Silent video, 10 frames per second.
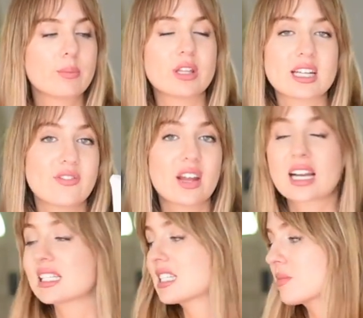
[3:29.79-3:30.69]
but they feel
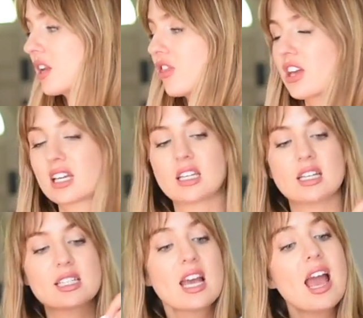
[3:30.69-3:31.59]
like a similar thickness.